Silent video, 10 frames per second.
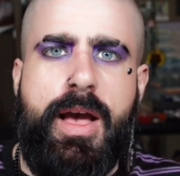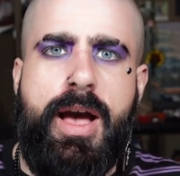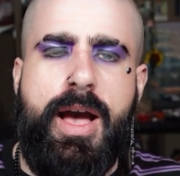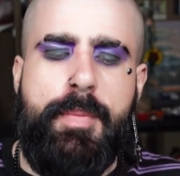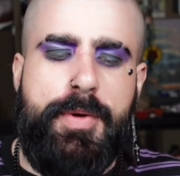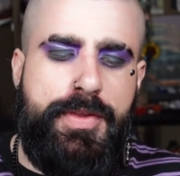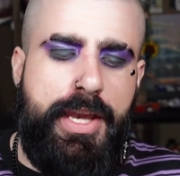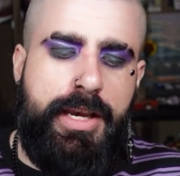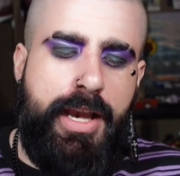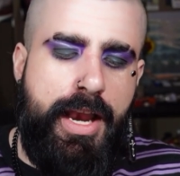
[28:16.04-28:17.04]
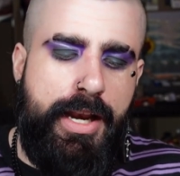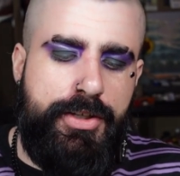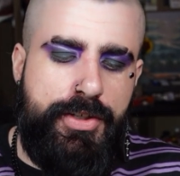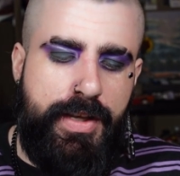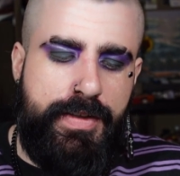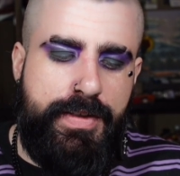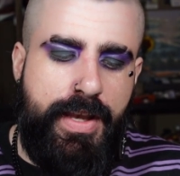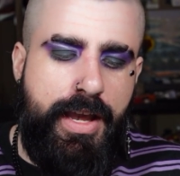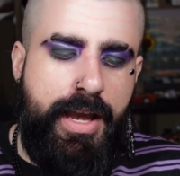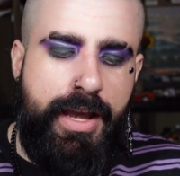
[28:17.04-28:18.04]
uh, but they kind of just
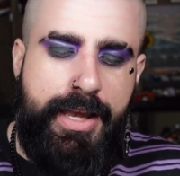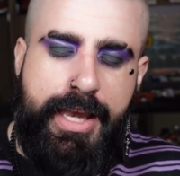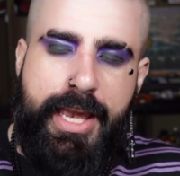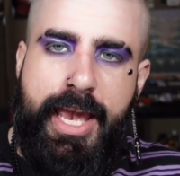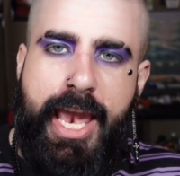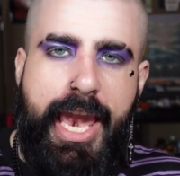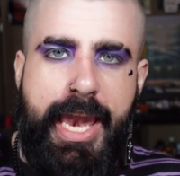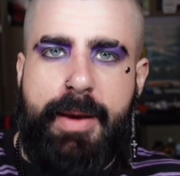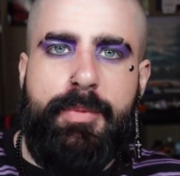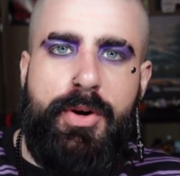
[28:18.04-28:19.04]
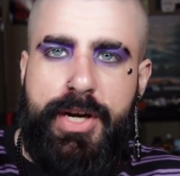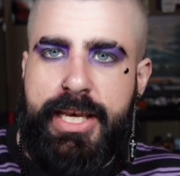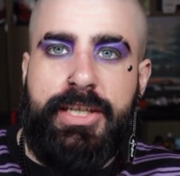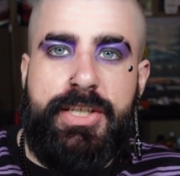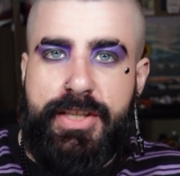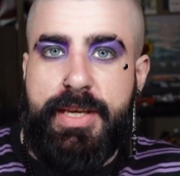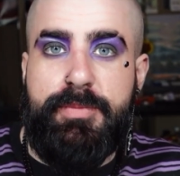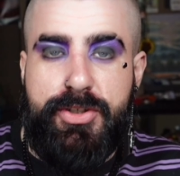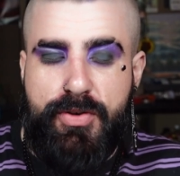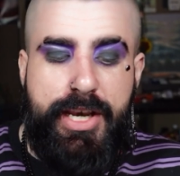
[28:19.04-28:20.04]
uh, hammered into
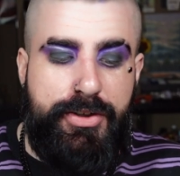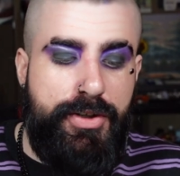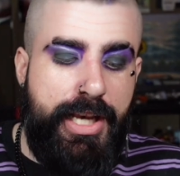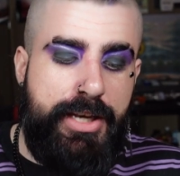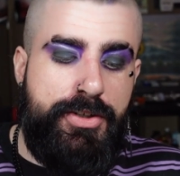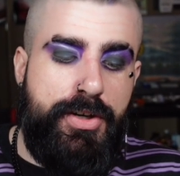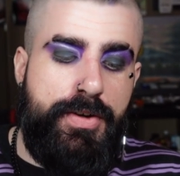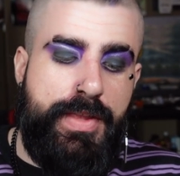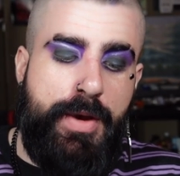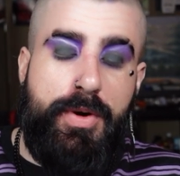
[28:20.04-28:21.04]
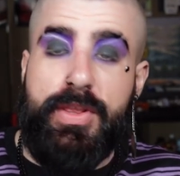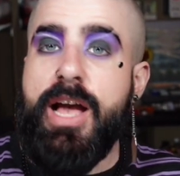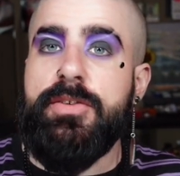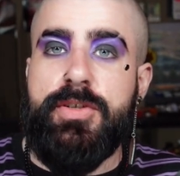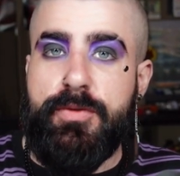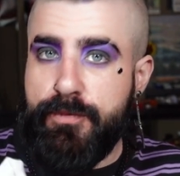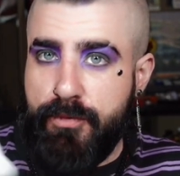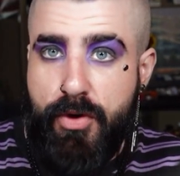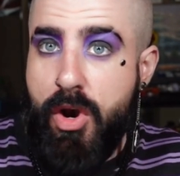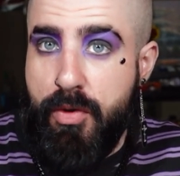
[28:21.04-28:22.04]
them stranger danger. They were allowed to
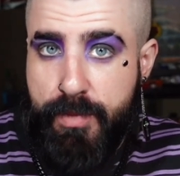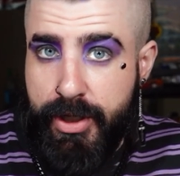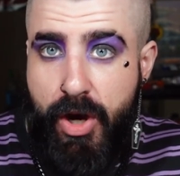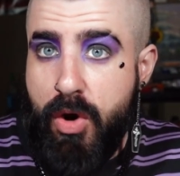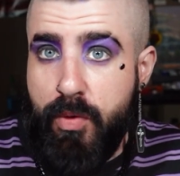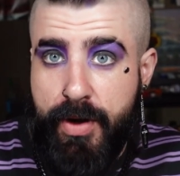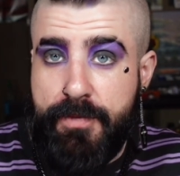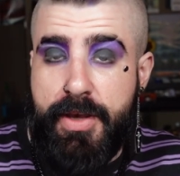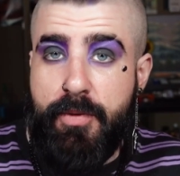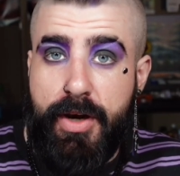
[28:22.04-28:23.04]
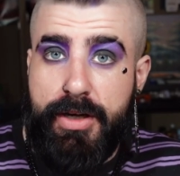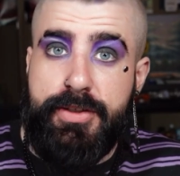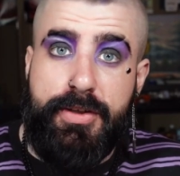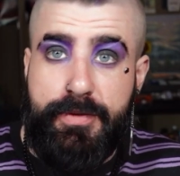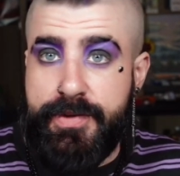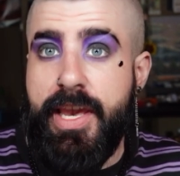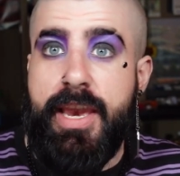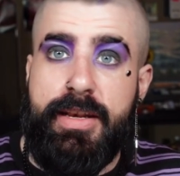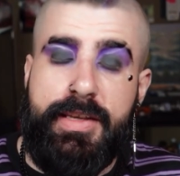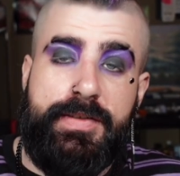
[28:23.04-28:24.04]
roam and go wherever they wanted to. It was the
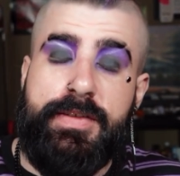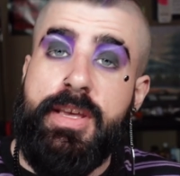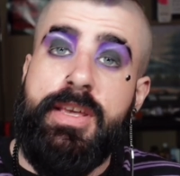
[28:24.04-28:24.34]
'80s,